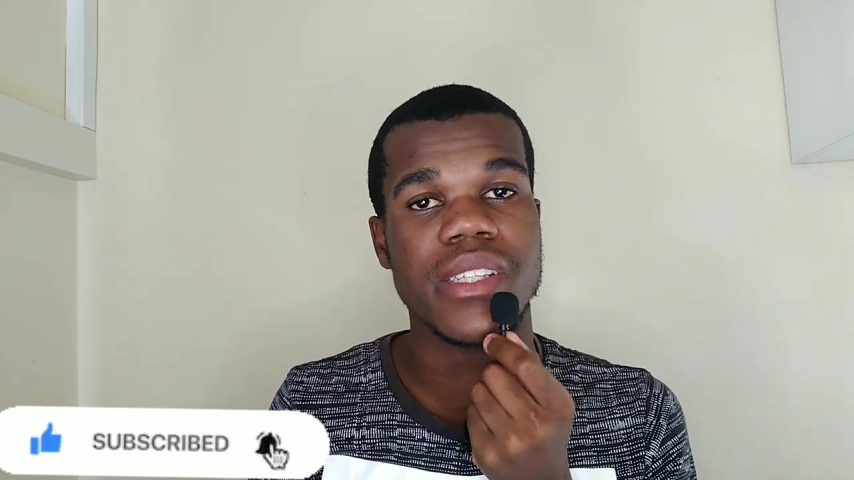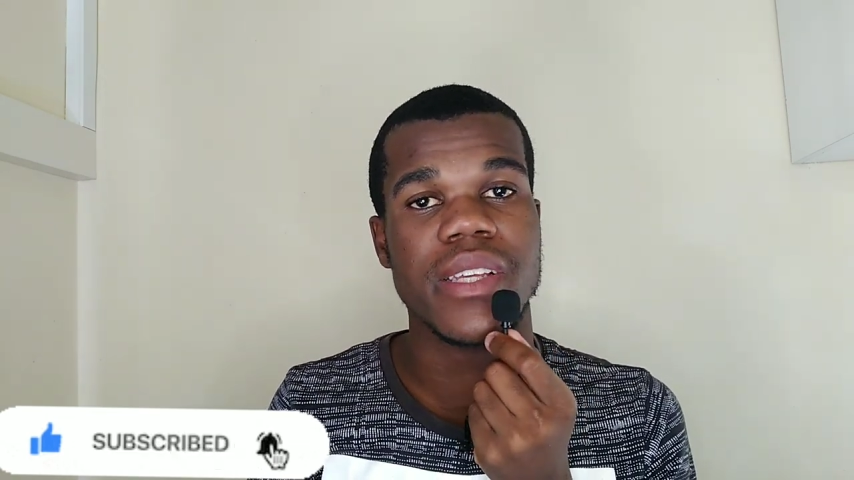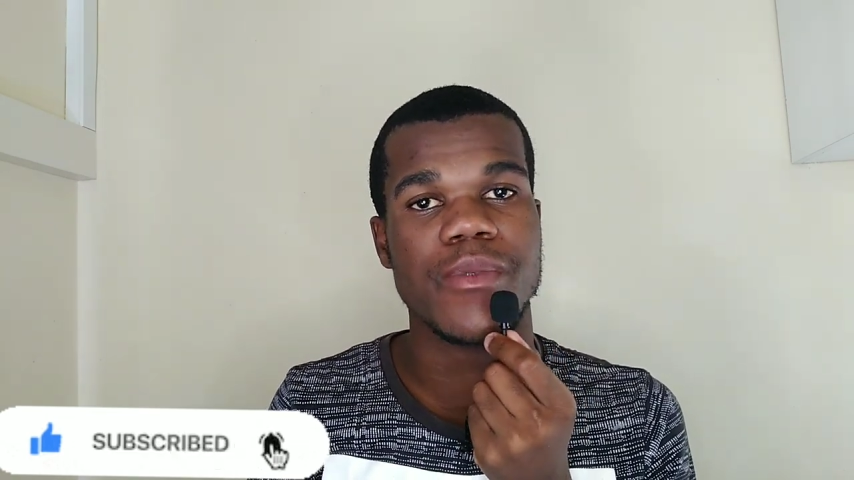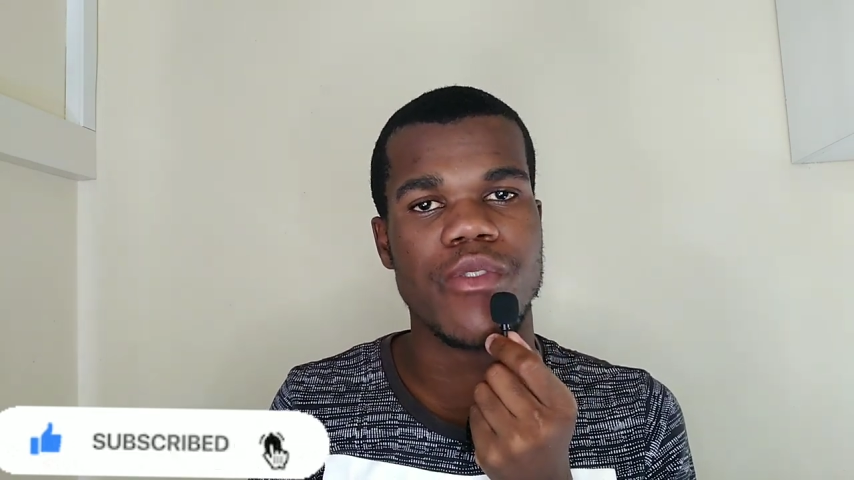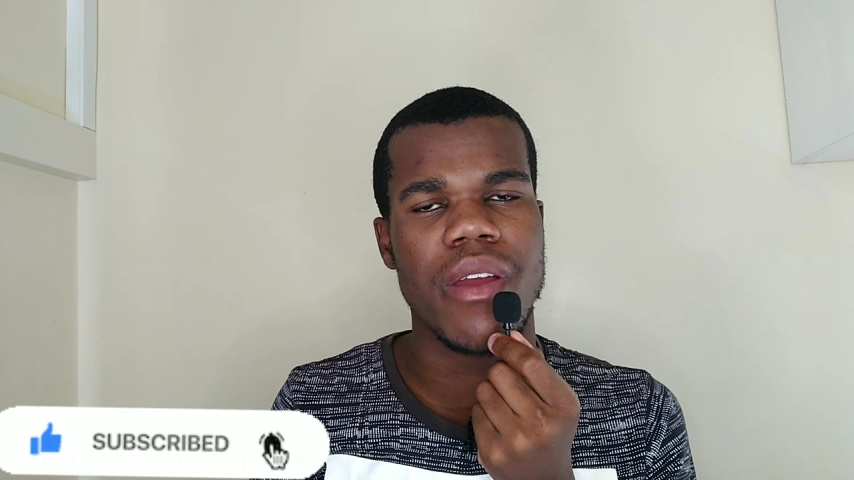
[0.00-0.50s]

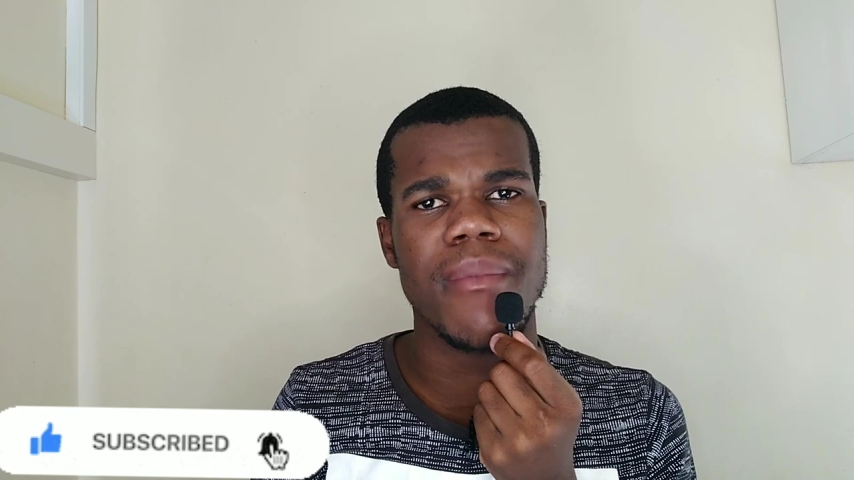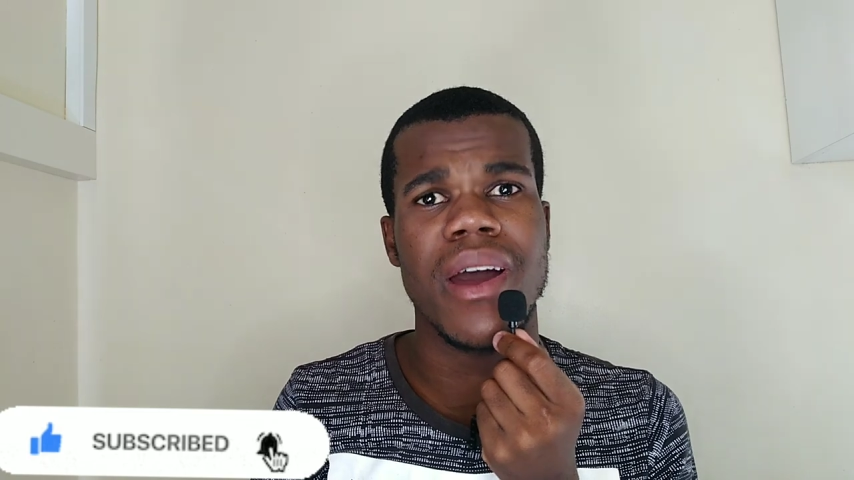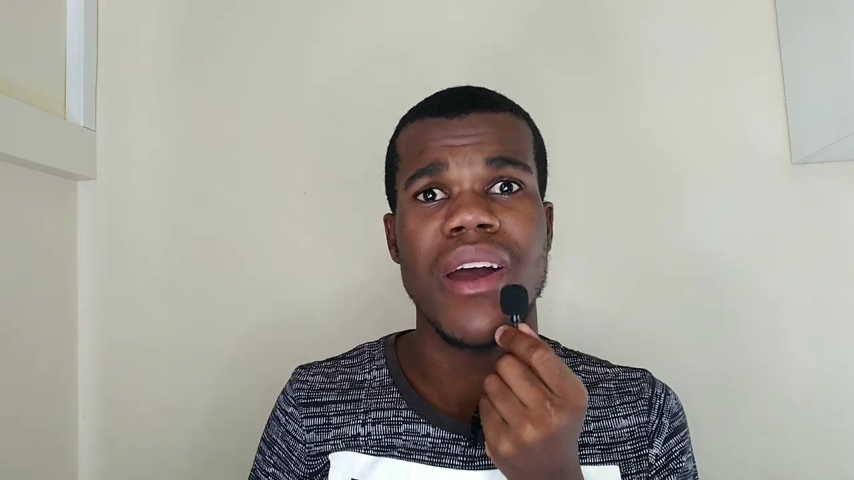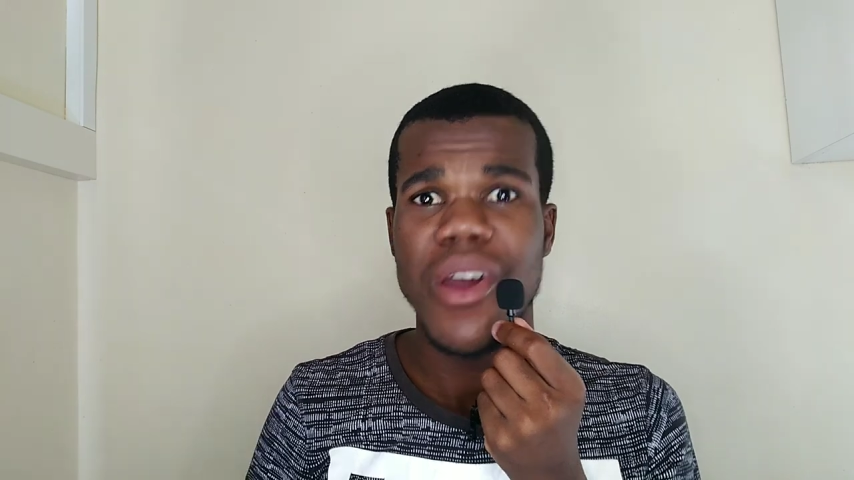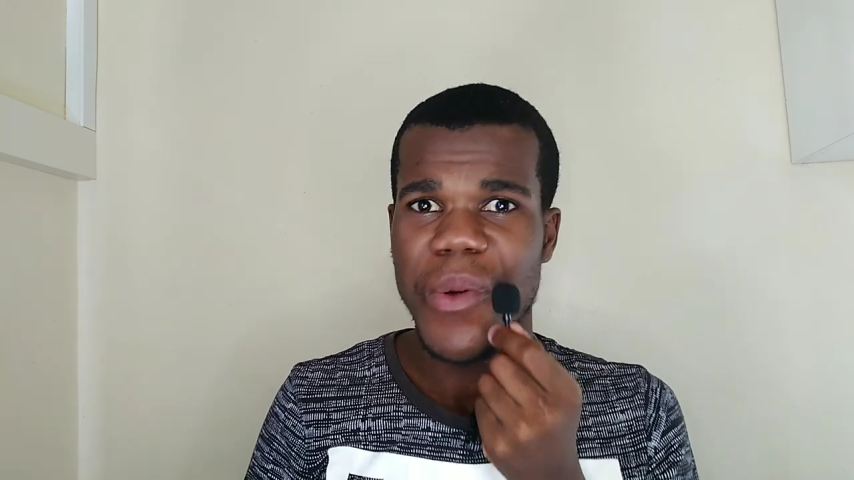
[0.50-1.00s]

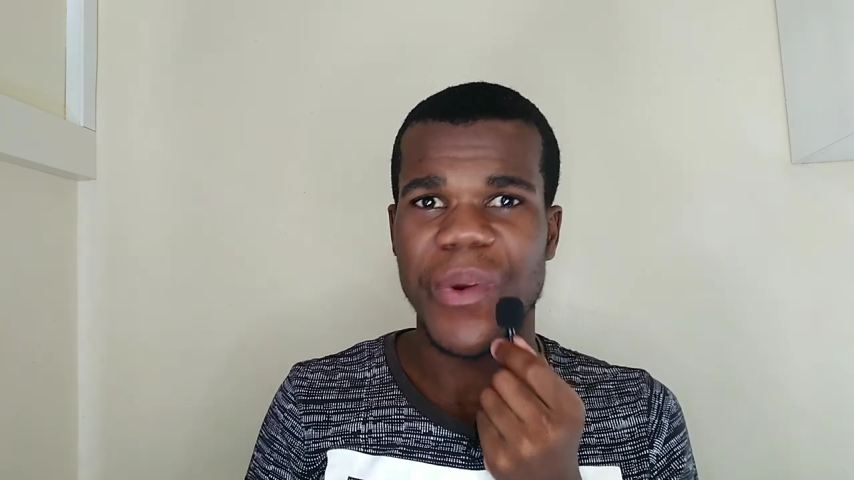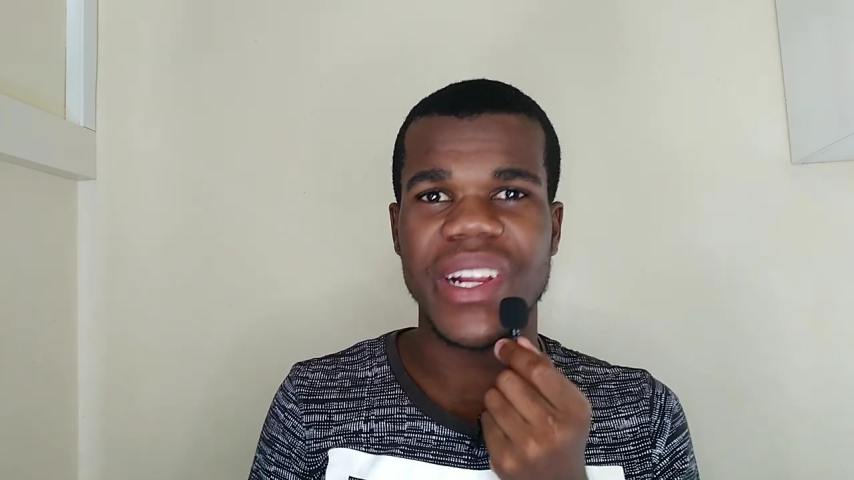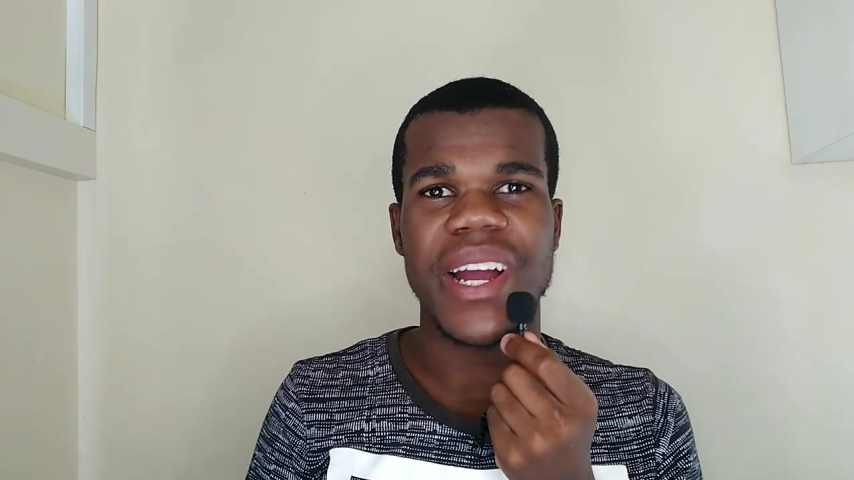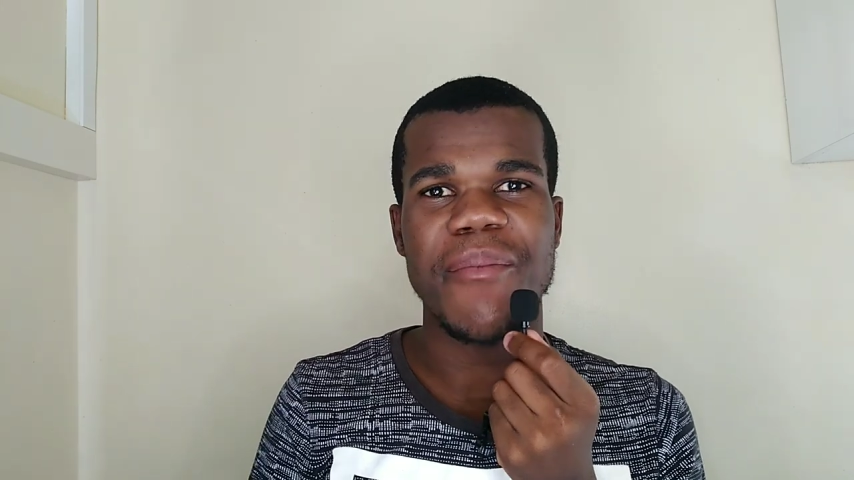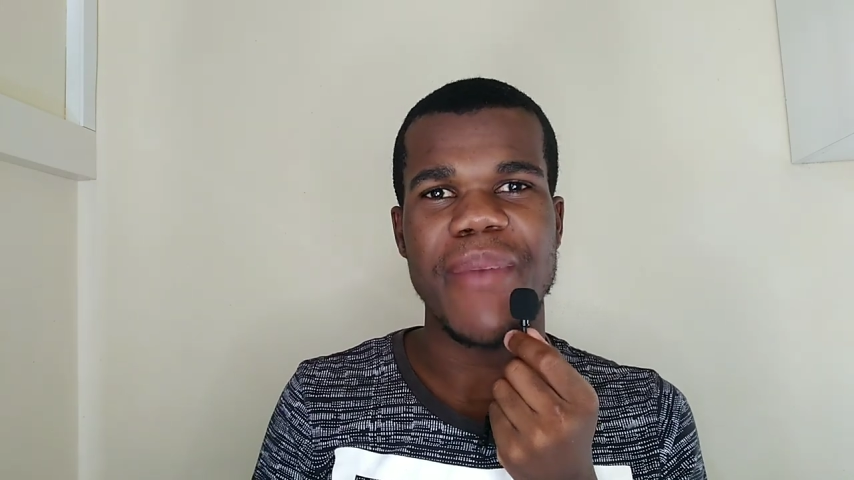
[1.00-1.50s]
subscriber,
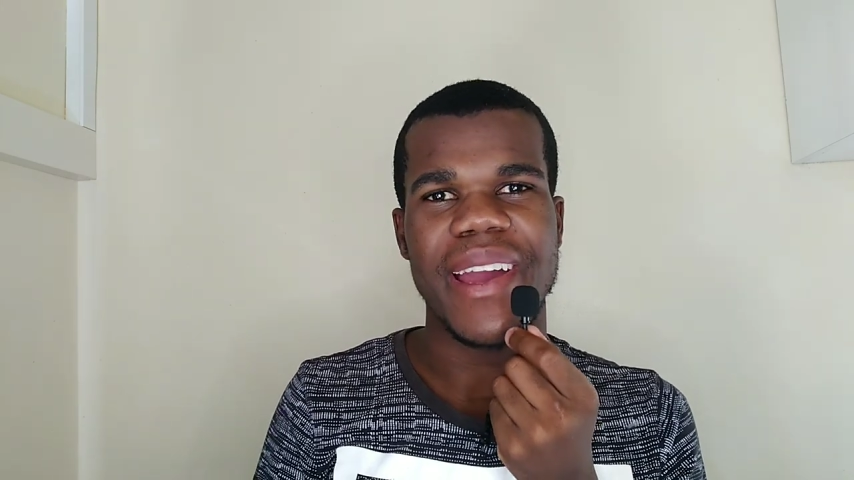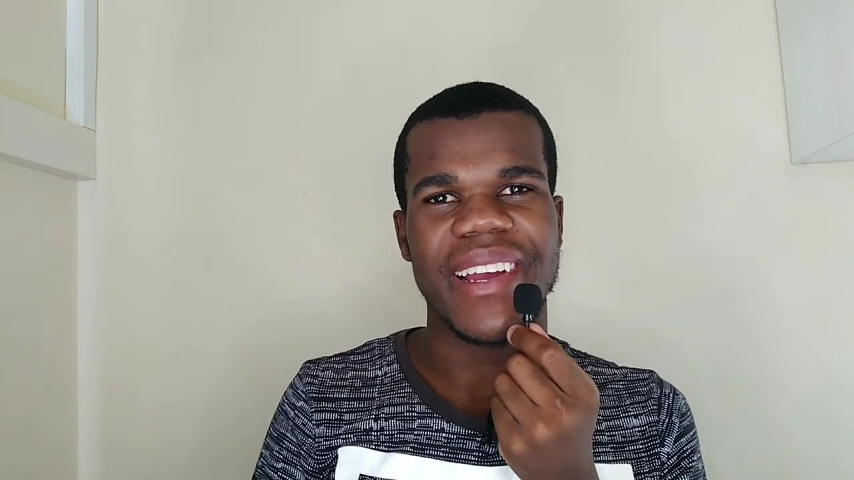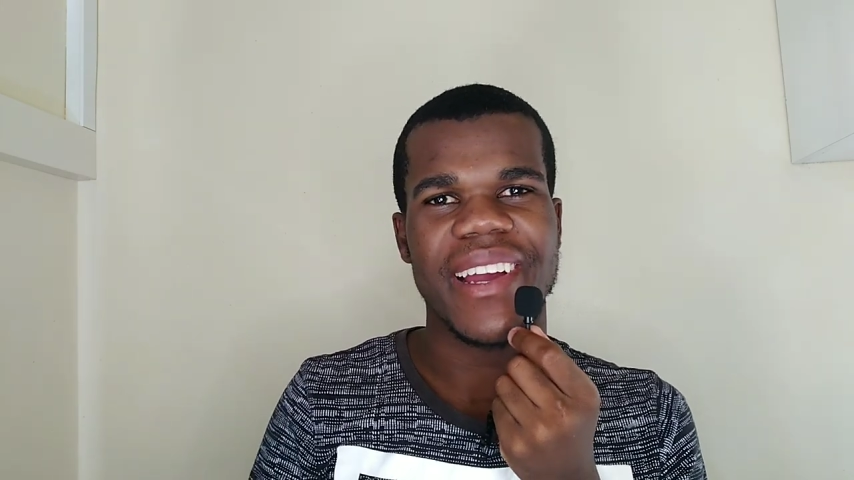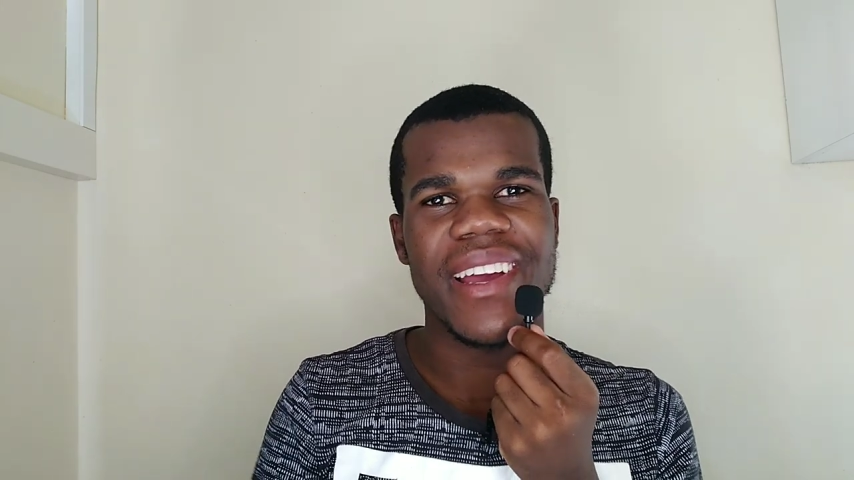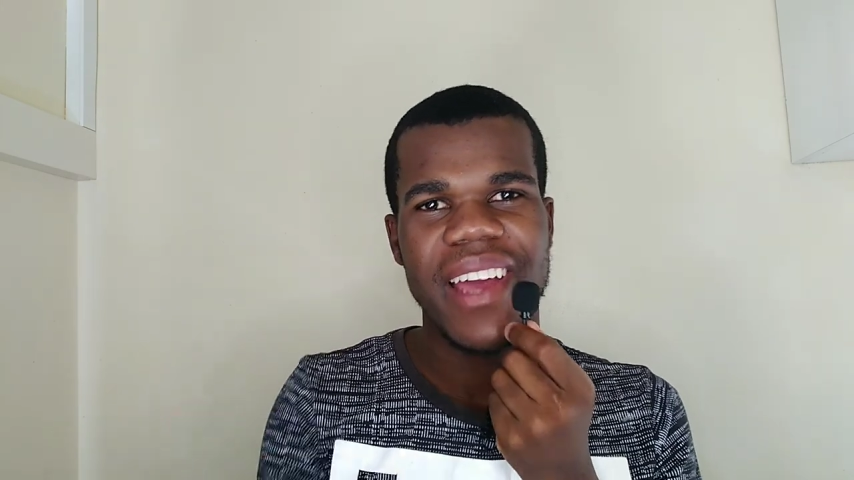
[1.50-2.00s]
welcome
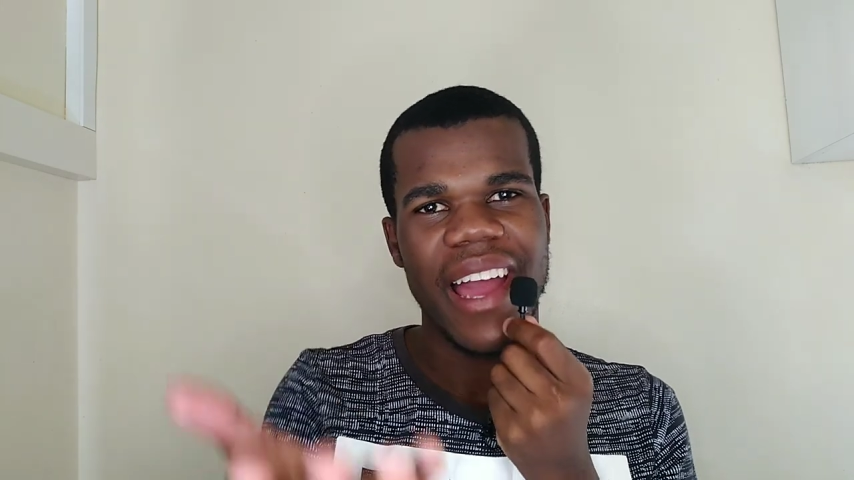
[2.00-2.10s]
back.